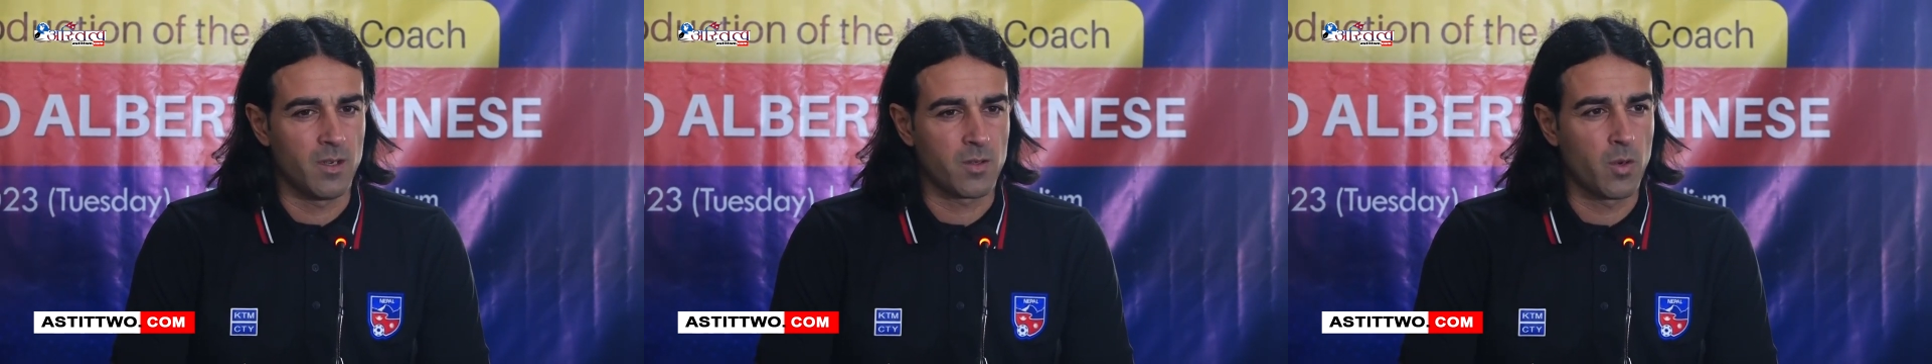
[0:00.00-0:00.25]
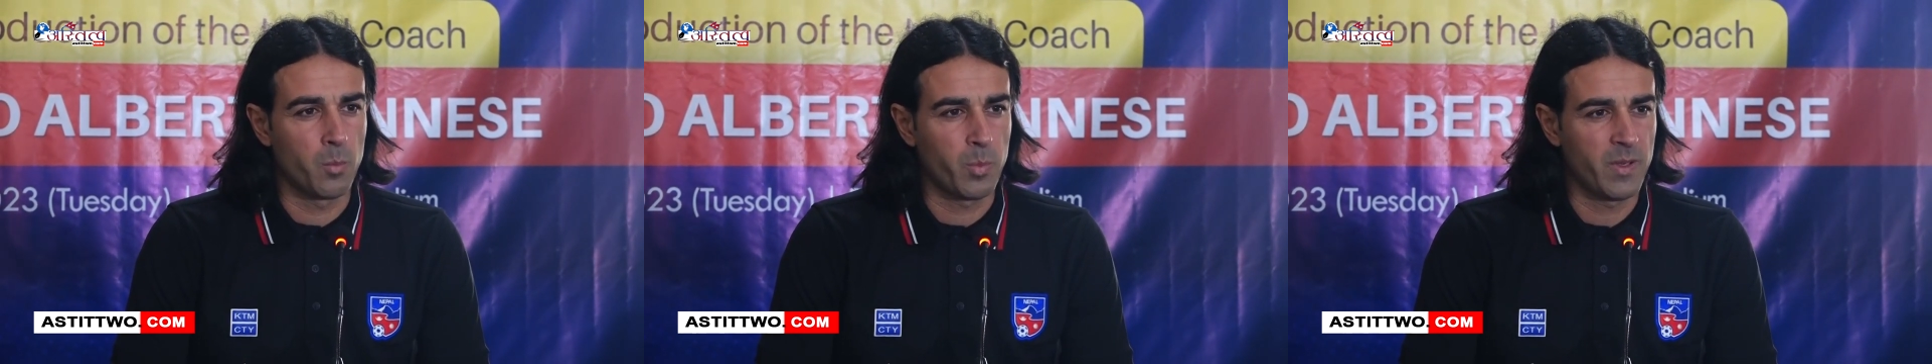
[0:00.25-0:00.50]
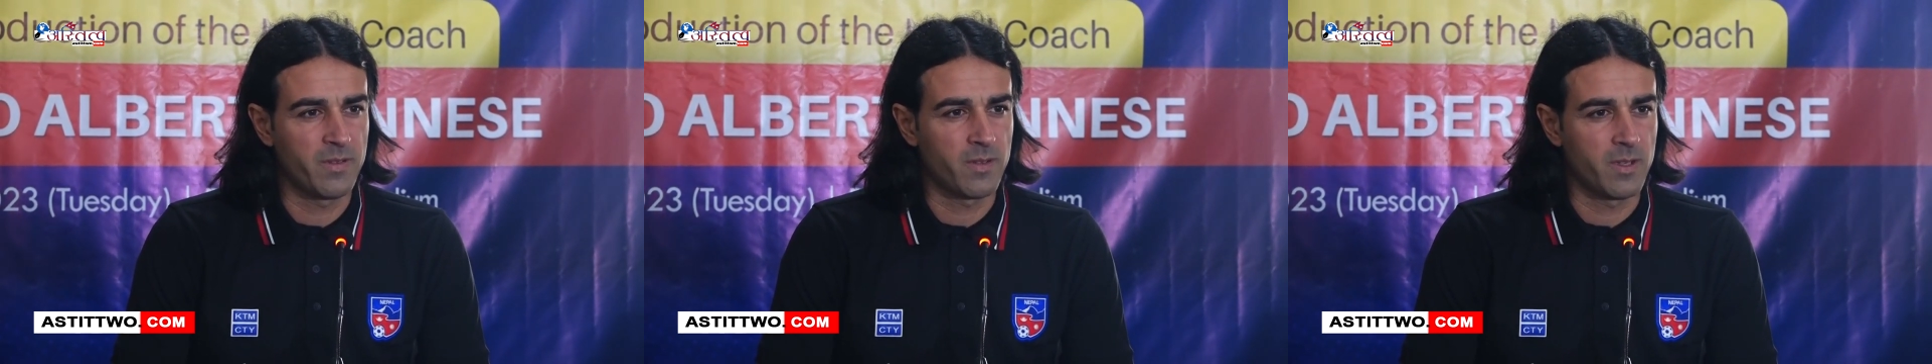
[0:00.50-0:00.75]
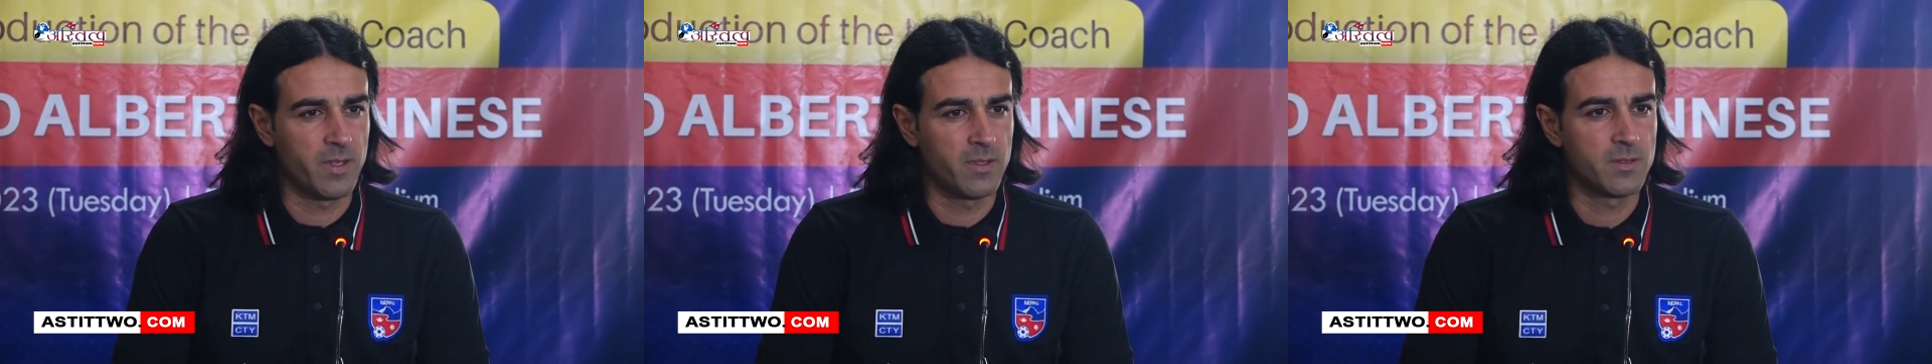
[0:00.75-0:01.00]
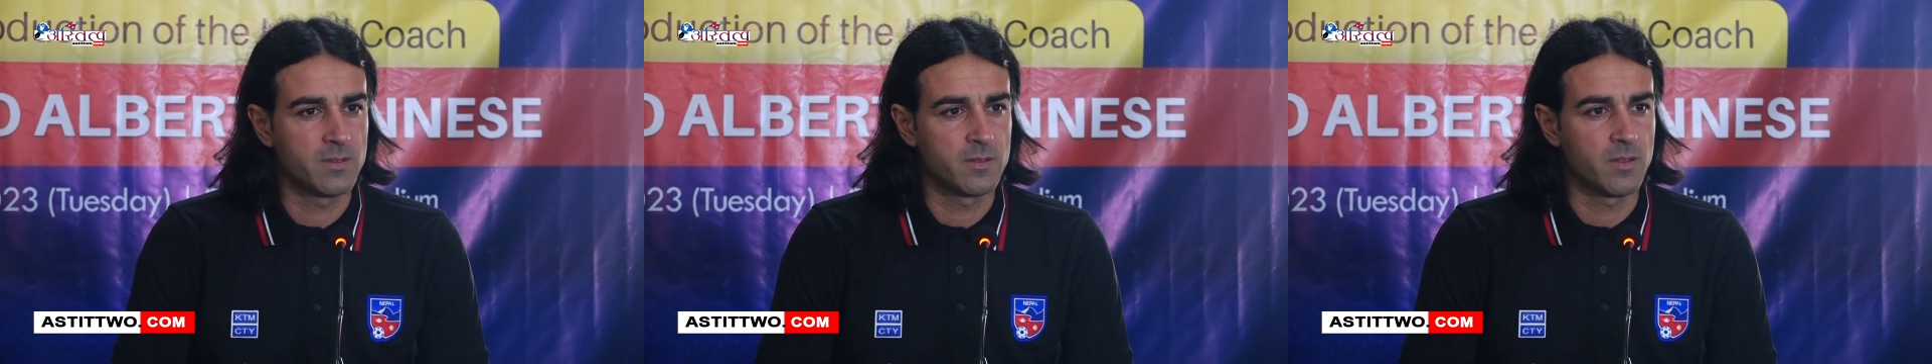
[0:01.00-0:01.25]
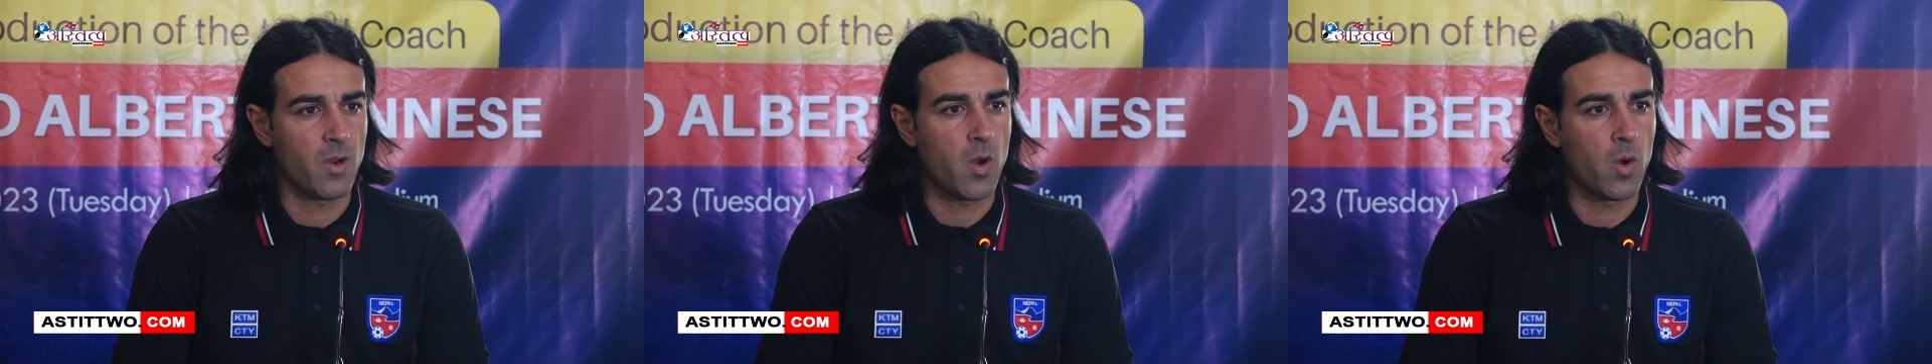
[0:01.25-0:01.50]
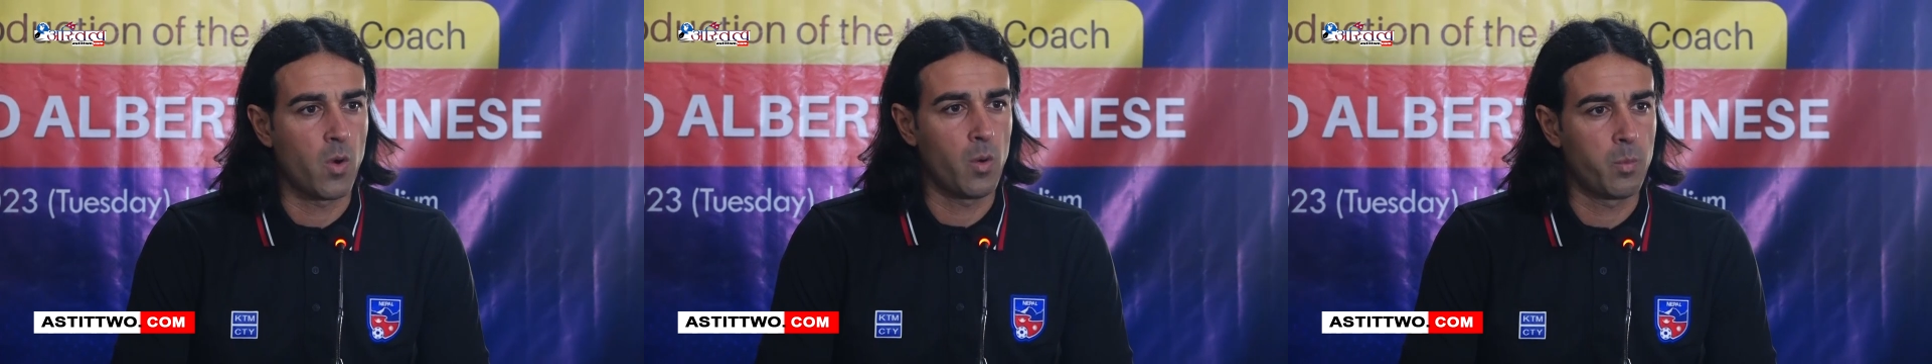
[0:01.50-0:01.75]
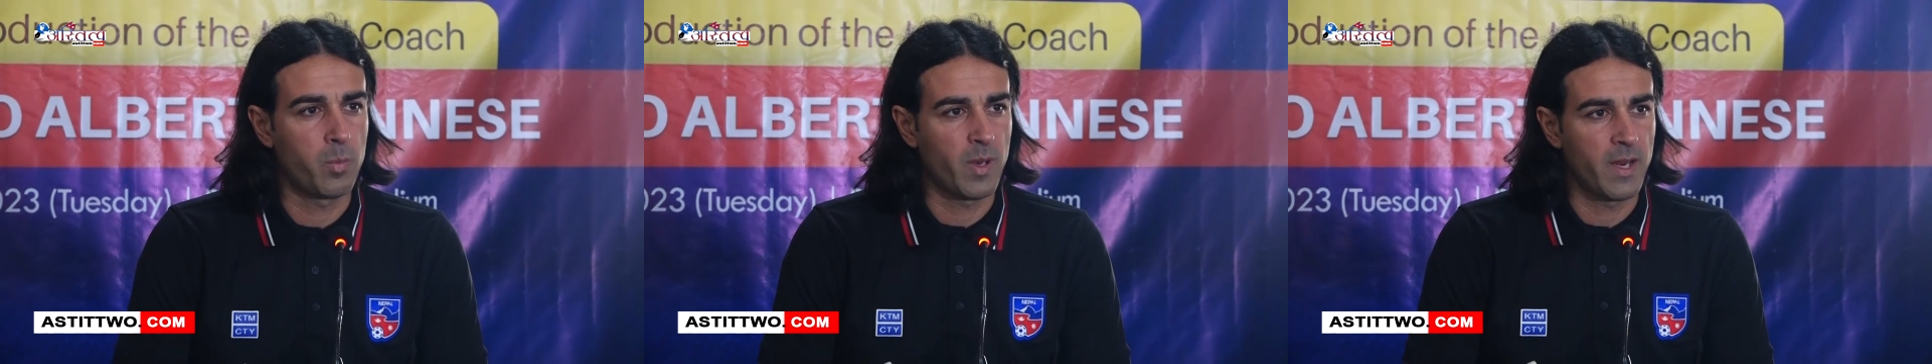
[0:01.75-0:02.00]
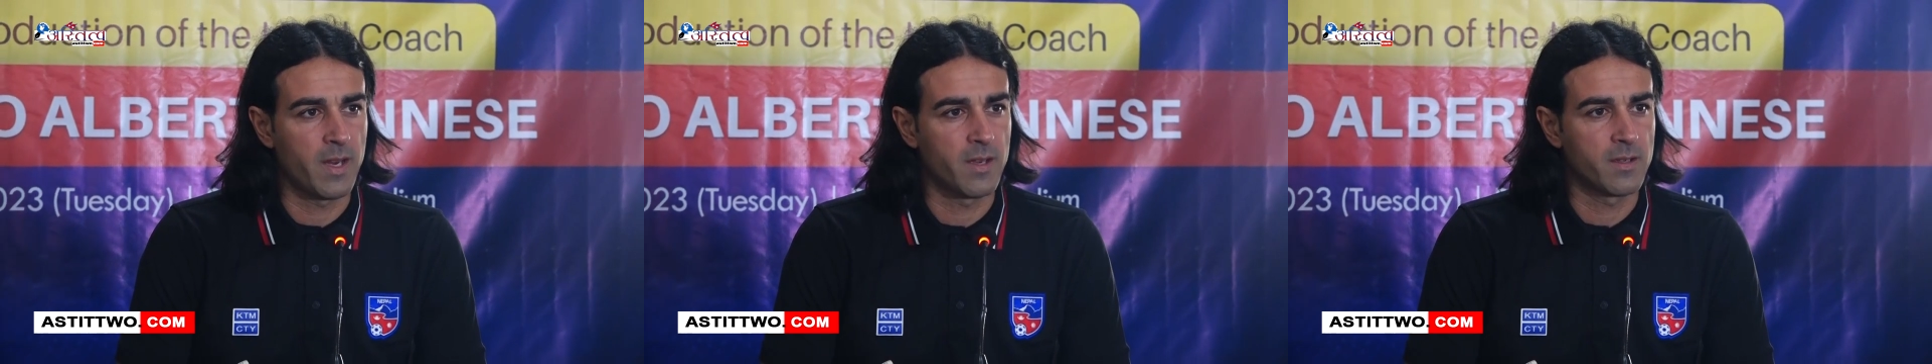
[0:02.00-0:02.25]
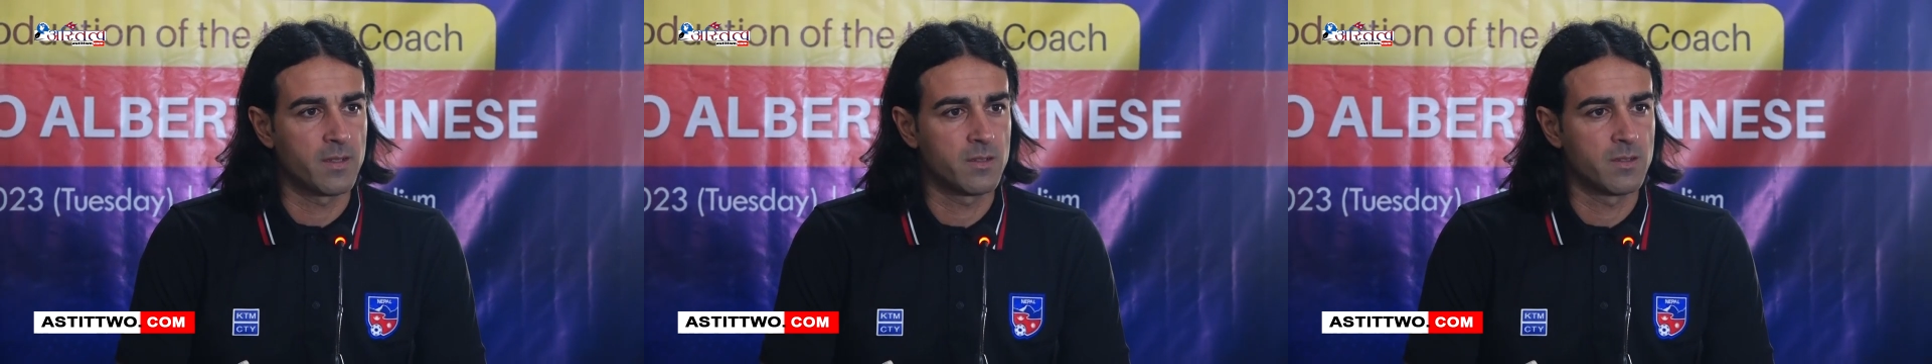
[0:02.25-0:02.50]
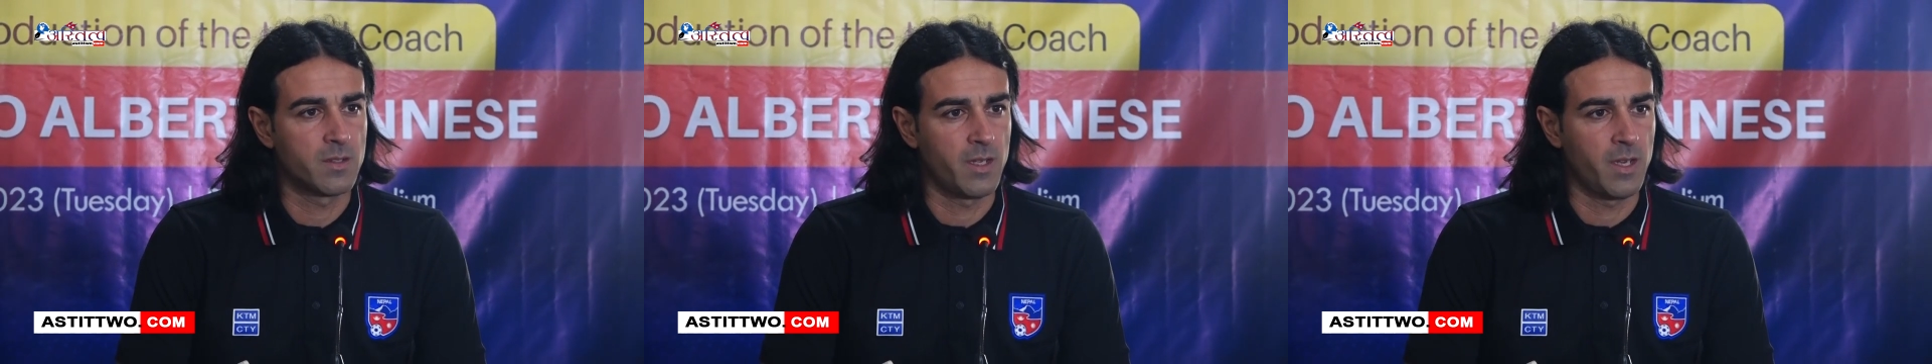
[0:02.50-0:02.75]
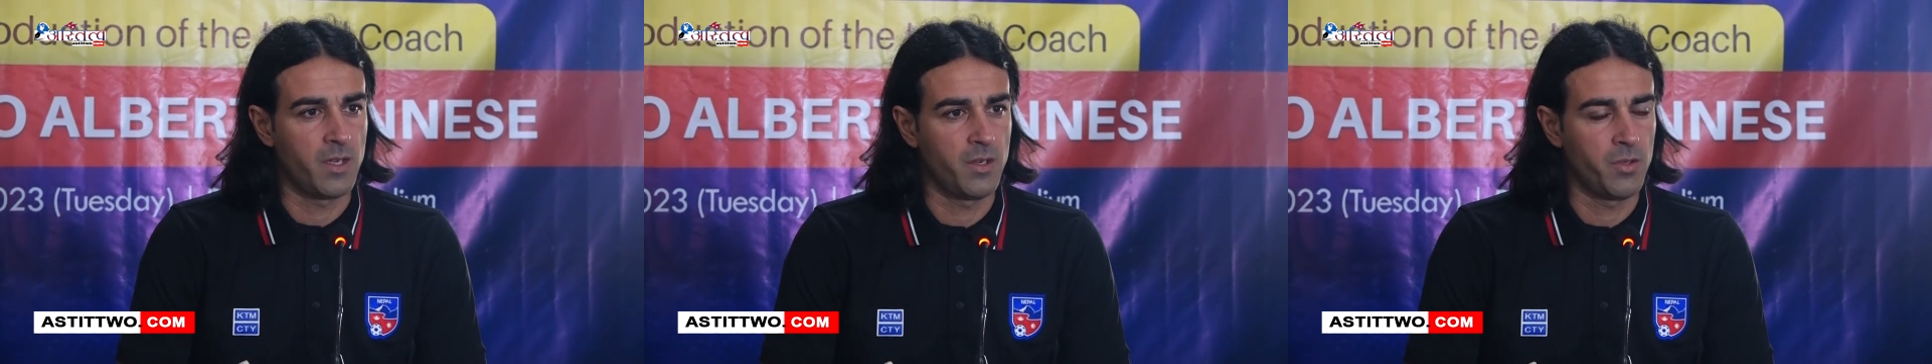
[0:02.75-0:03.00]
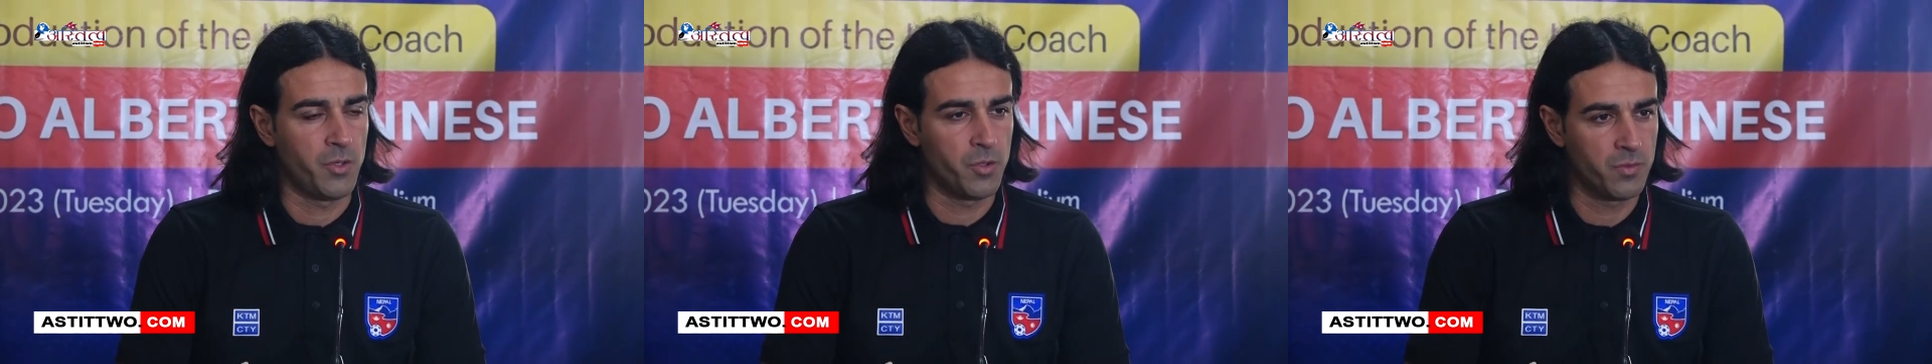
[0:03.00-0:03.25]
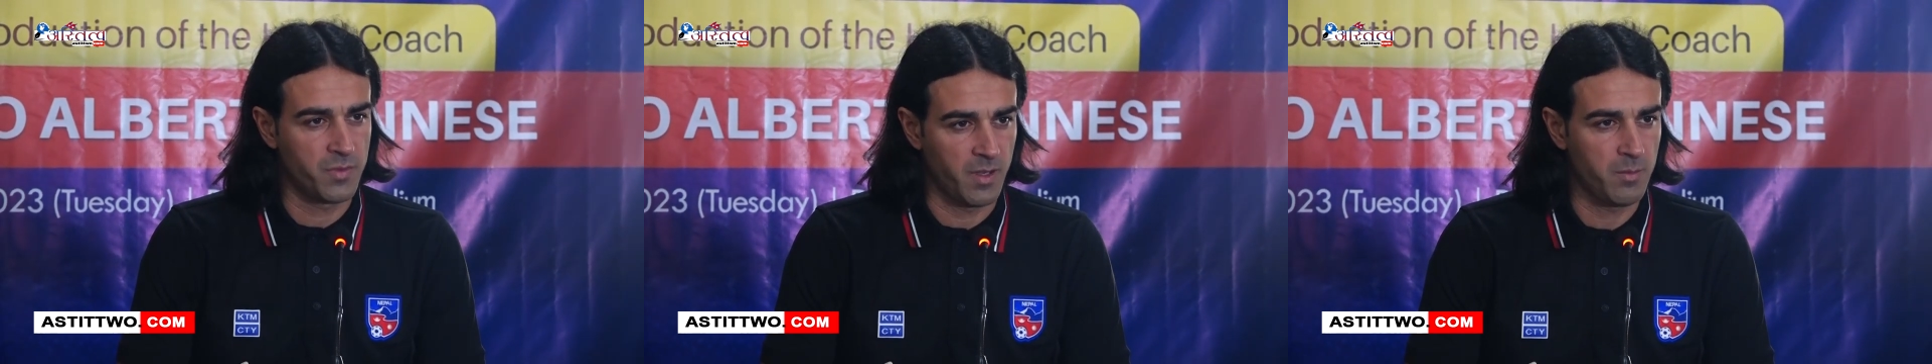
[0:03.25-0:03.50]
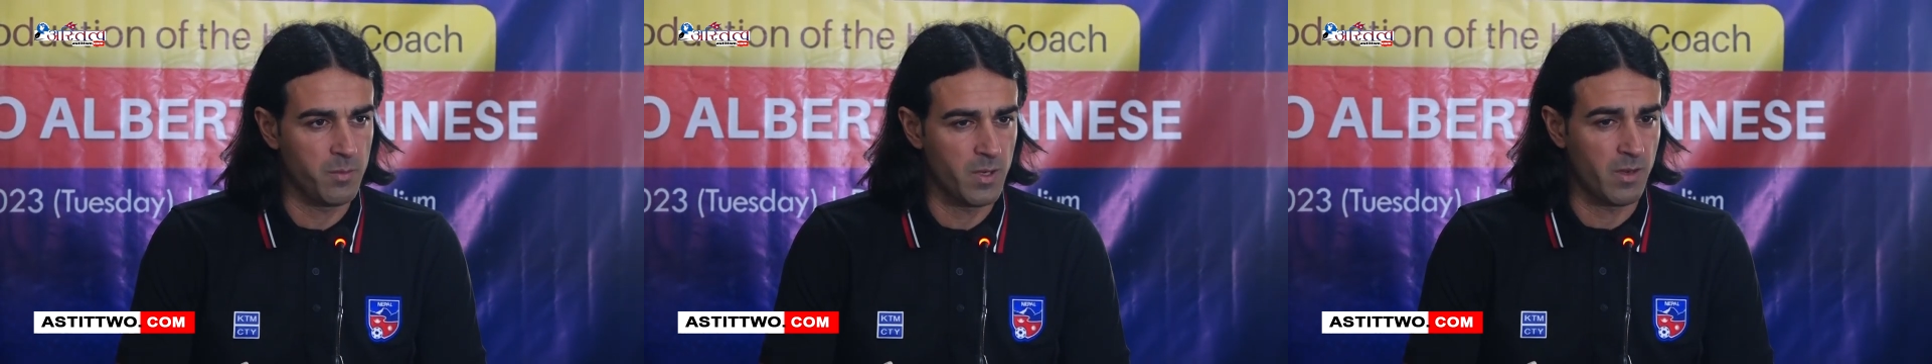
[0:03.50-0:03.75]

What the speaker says: completely all player in a new team,